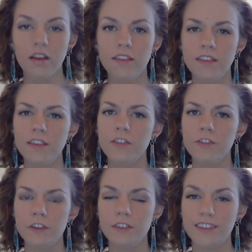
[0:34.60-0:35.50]
is this your
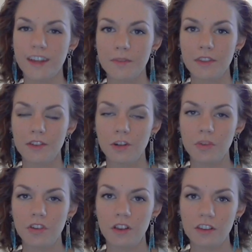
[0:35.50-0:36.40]
first time to the
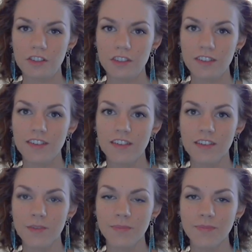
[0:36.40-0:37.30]
dermatologist?
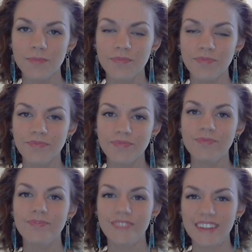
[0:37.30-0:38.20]

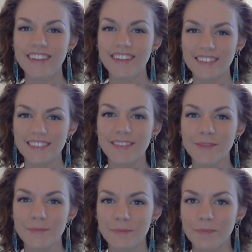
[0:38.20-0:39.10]
It
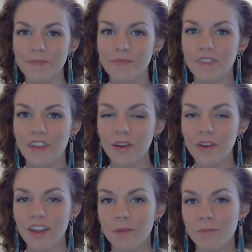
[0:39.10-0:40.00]
is?
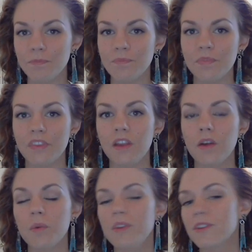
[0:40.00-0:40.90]
Okay.
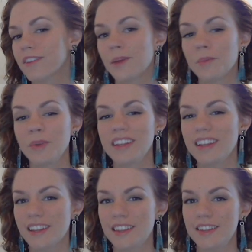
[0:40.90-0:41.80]
Well, there's not really
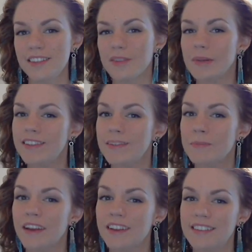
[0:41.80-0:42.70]
anything to
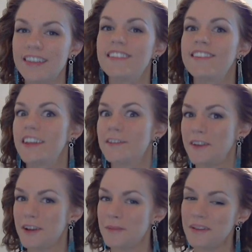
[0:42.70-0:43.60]
expect. It's not a
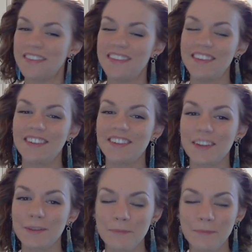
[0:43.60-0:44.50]
very big deal at all.